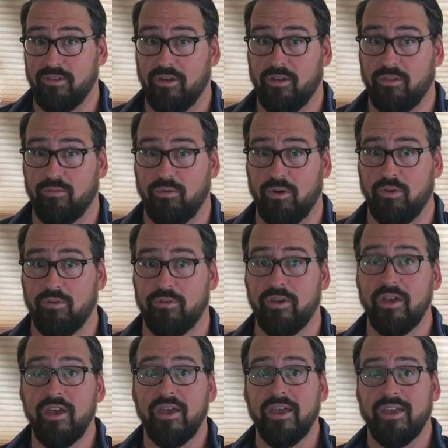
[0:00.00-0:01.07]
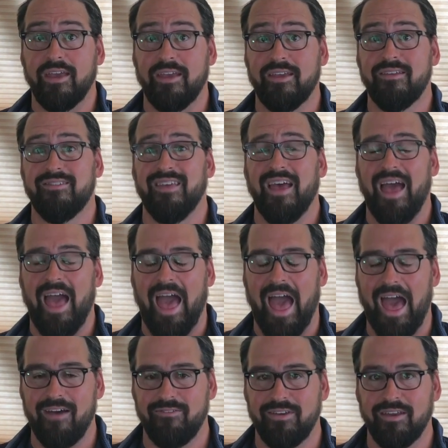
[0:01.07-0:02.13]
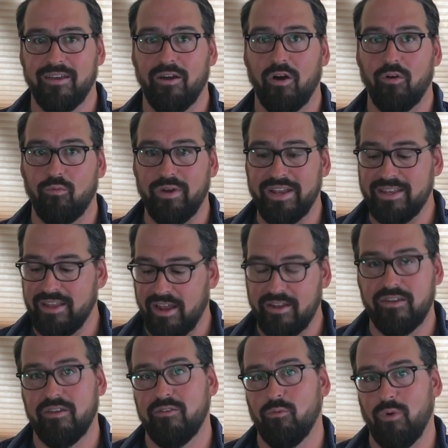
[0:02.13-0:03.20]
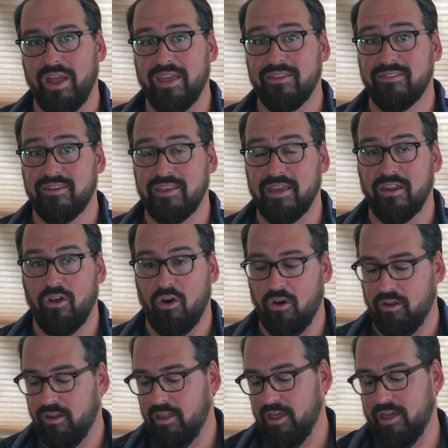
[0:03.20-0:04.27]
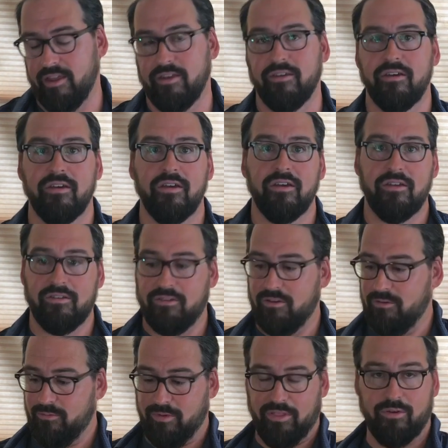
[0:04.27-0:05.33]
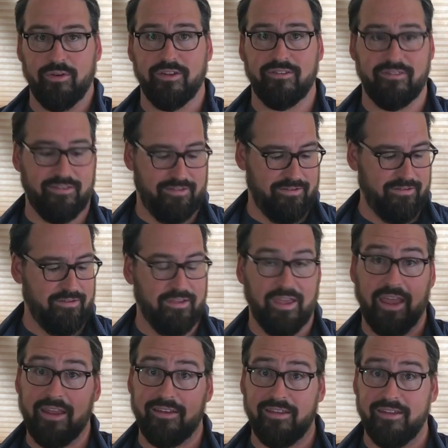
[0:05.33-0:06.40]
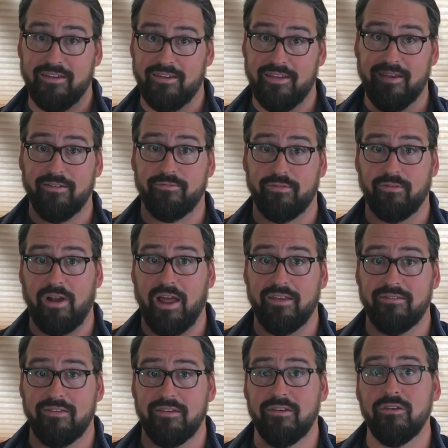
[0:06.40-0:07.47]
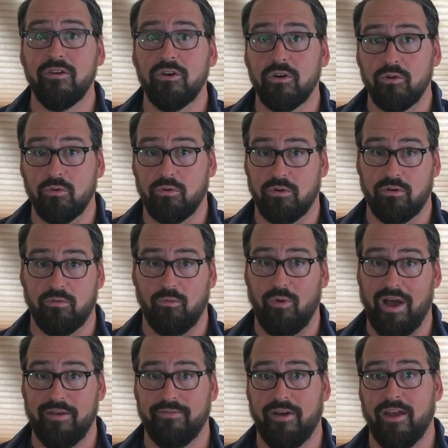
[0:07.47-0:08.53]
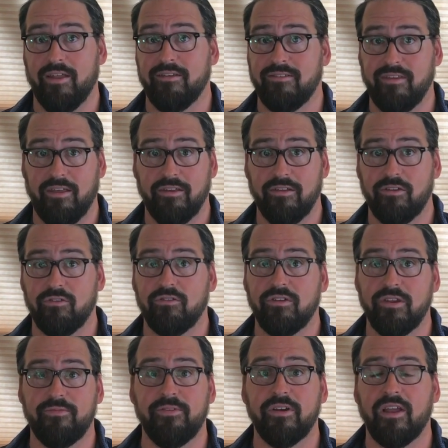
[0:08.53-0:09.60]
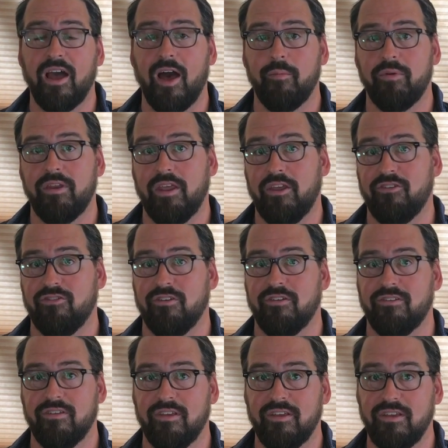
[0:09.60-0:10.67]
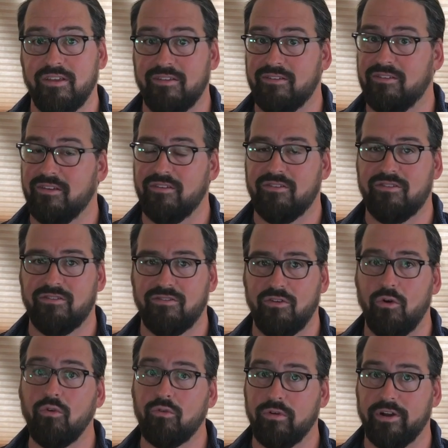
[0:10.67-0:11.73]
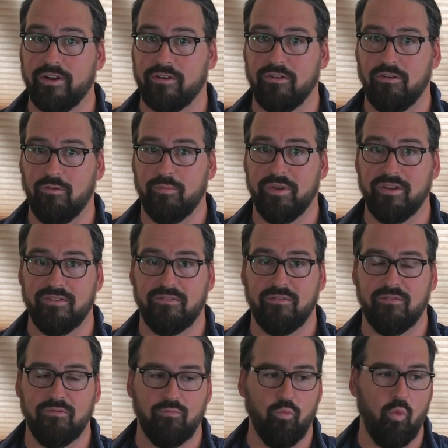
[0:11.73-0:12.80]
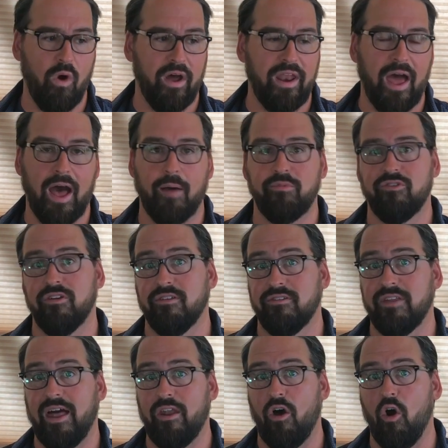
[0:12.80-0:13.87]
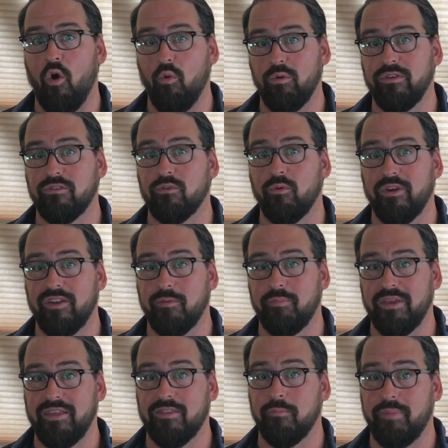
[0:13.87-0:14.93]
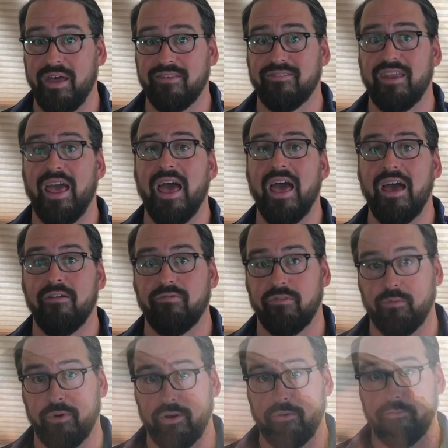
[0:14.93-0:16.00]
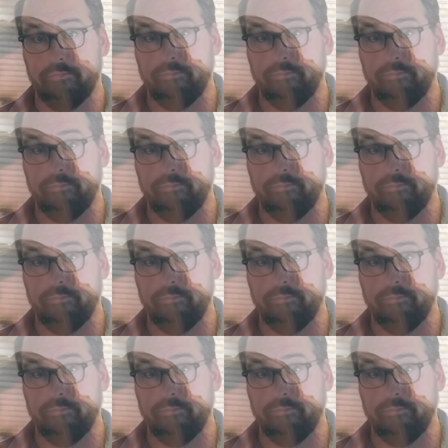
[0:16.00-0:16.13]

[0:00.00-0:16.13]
on the road is having redundant ways to get online. Whether it's AT&T and Verizon or Wi-Fi and cellular, different combinations is so critical because one option is not always going to be the best everywhere.